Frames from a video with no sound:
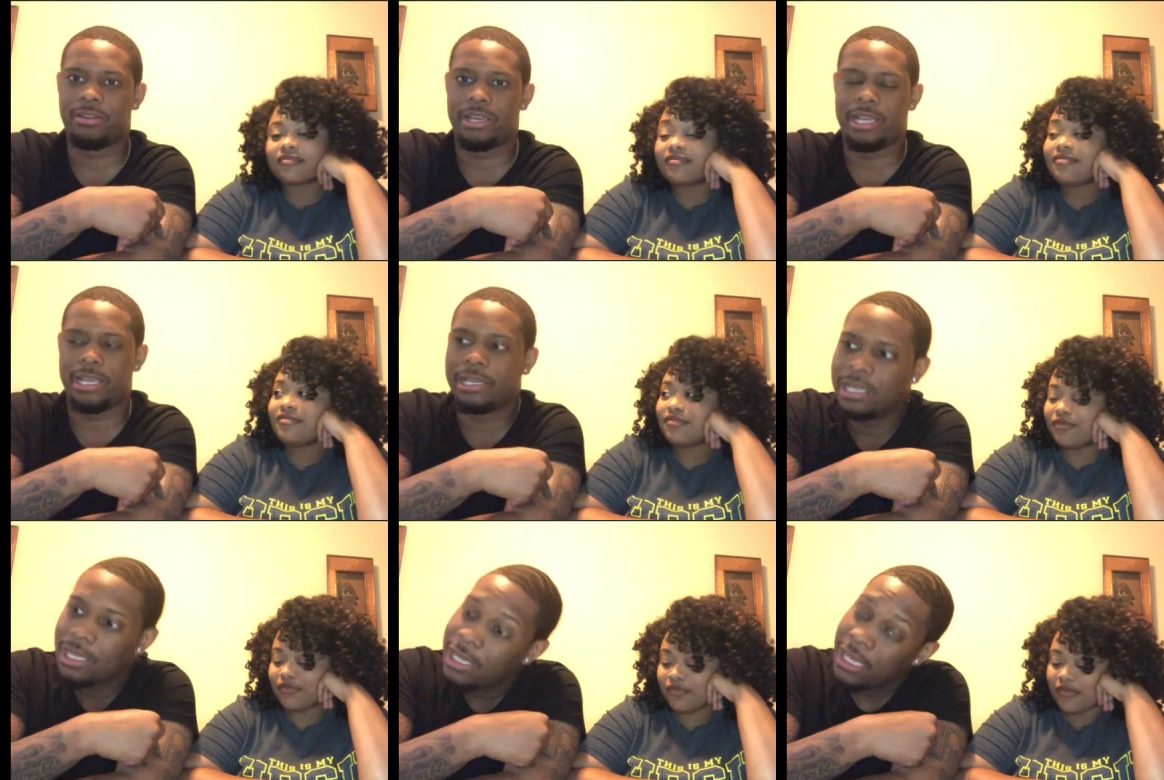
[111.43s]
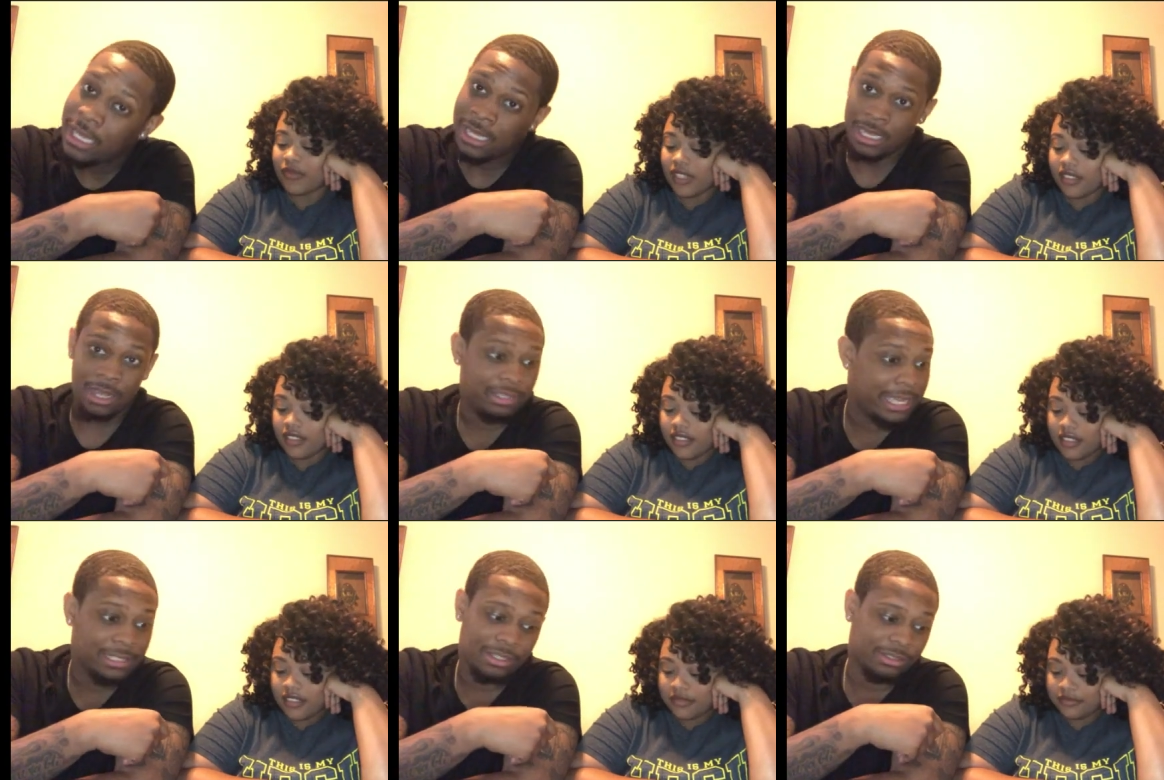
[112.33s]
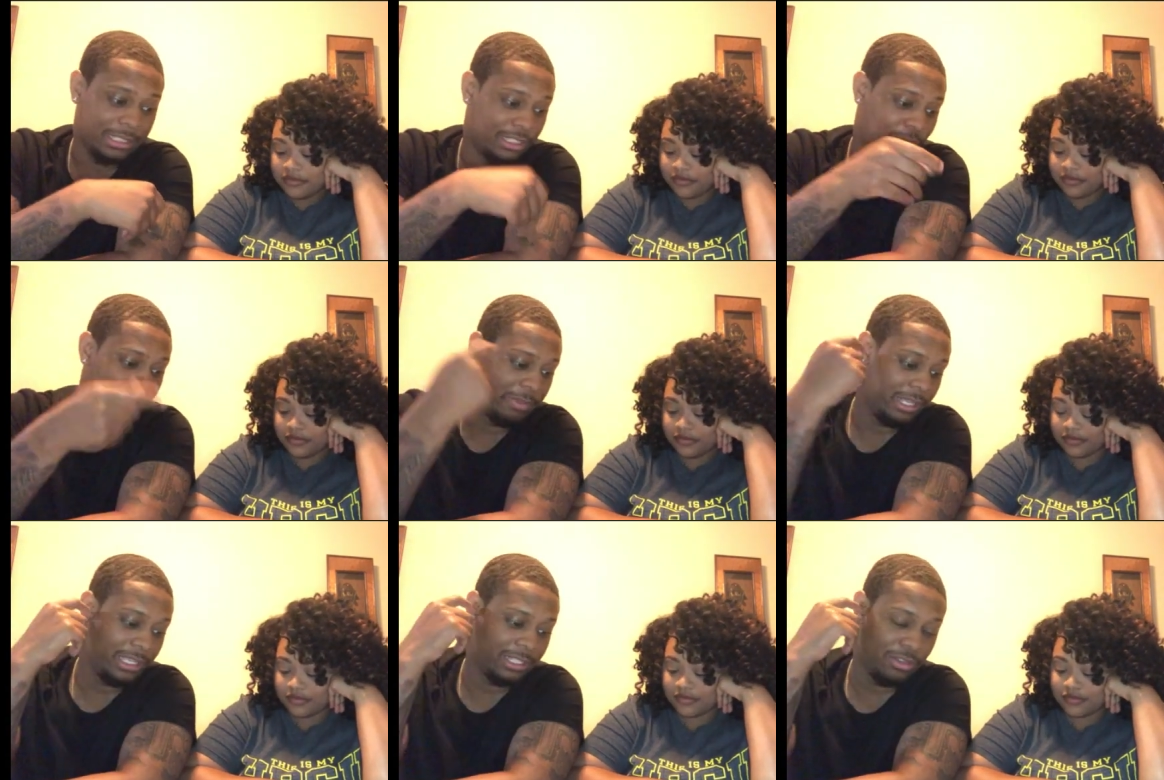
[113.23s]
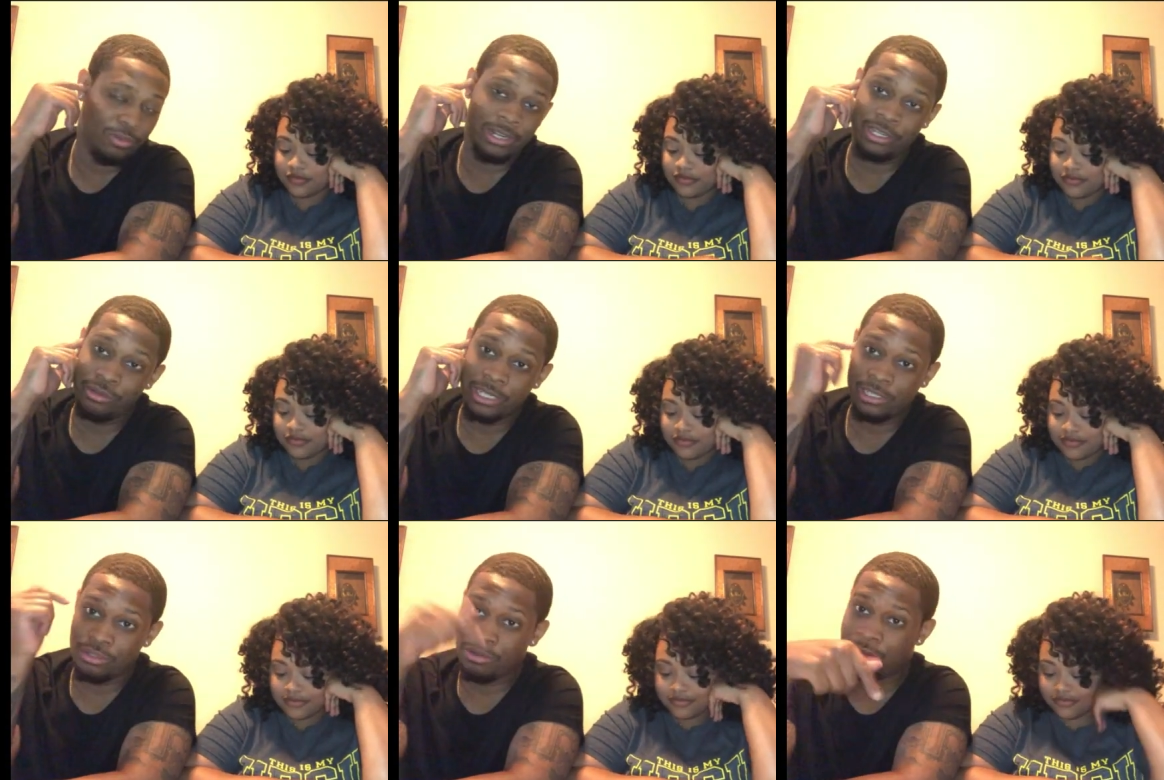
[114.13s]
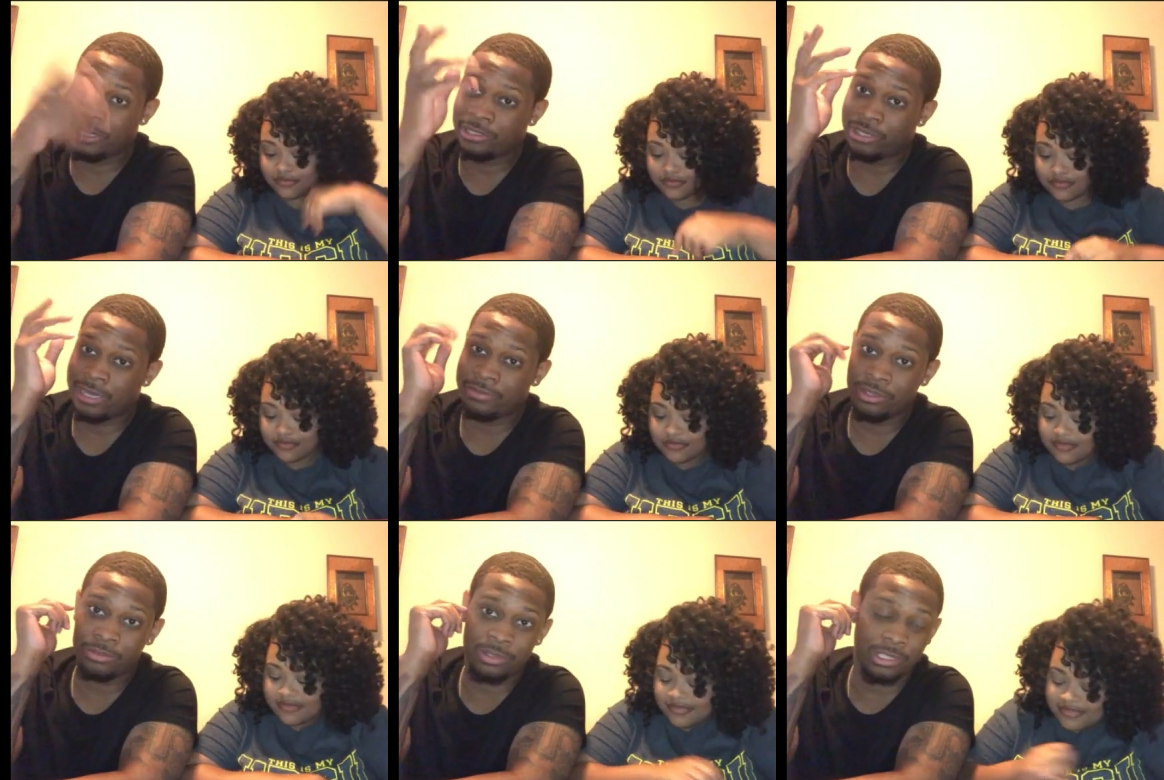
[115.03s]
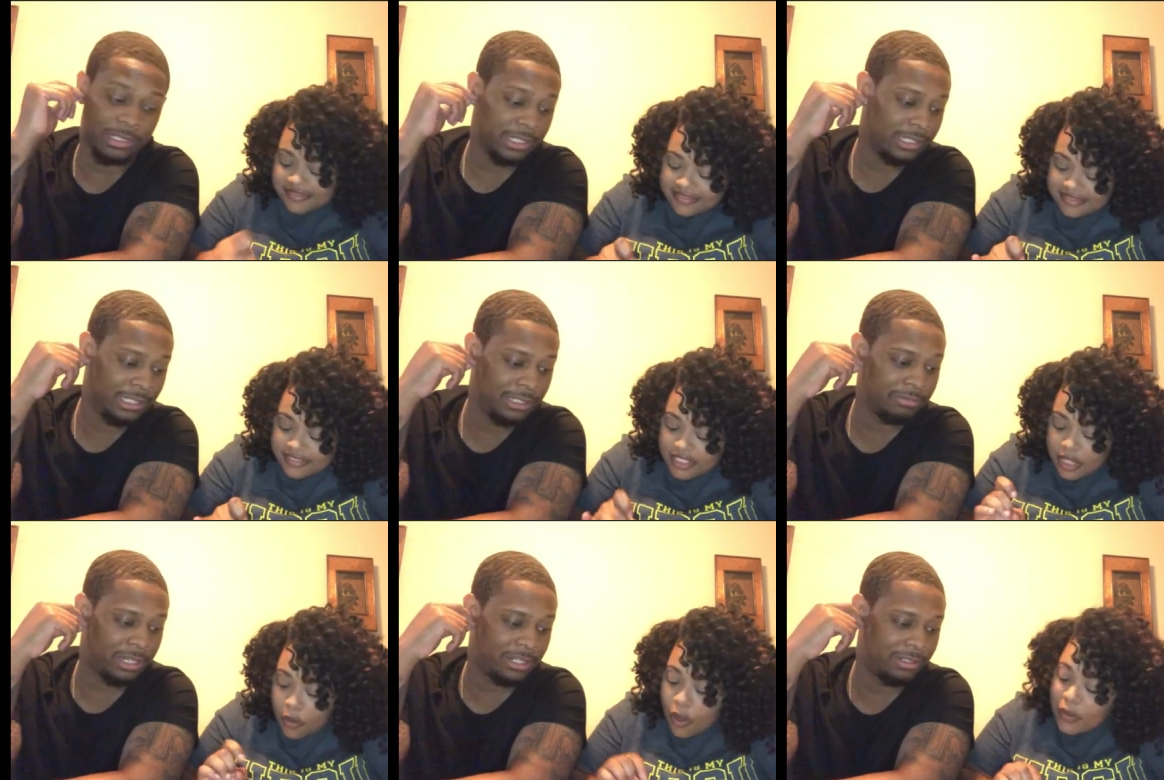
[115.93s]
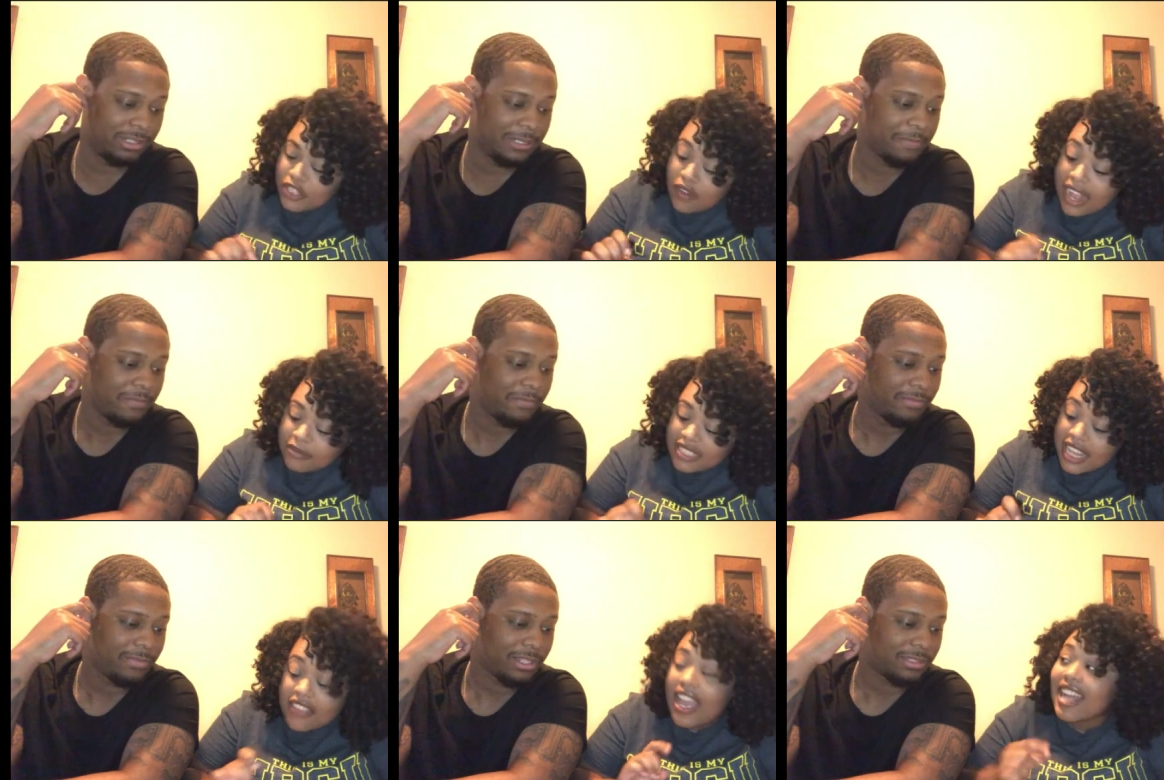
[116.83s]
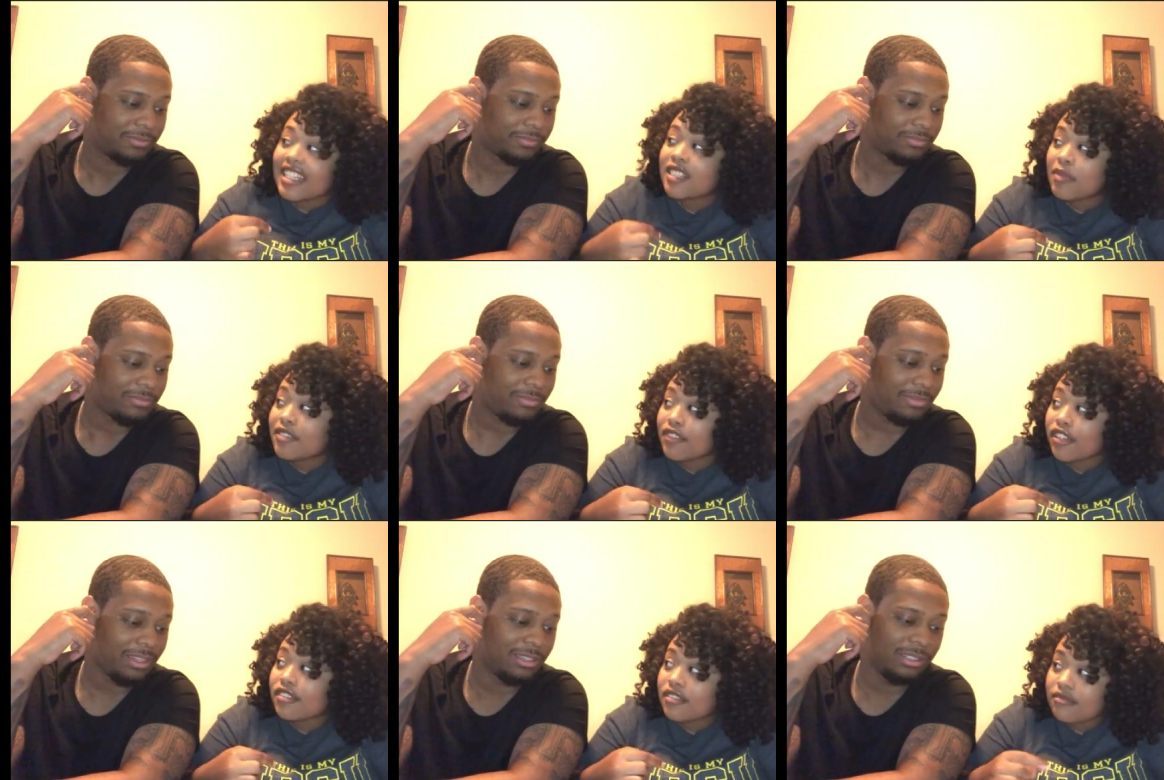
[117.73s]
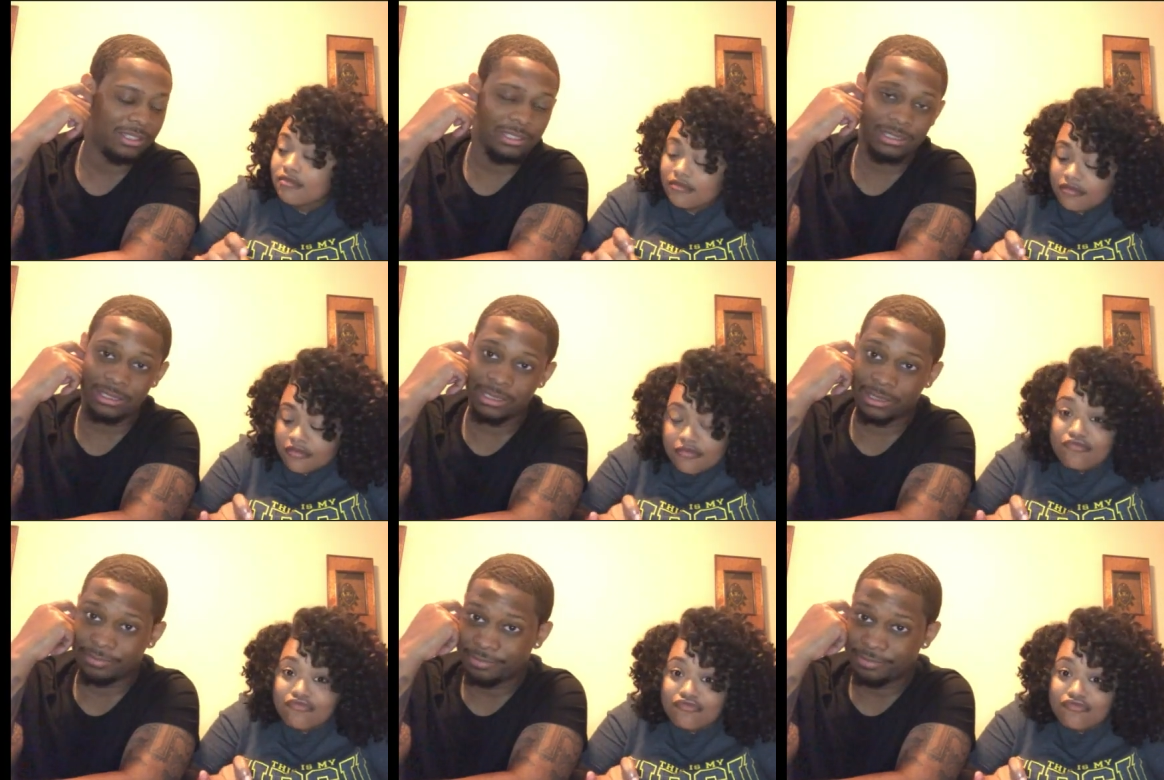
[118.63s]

Speaker 1: All right. Okay, so since you want to be, you want to do this, you go ahead and try the first one because I ain't about. Well, we
Speaker 2: try them together. I just spin first. Oh shit.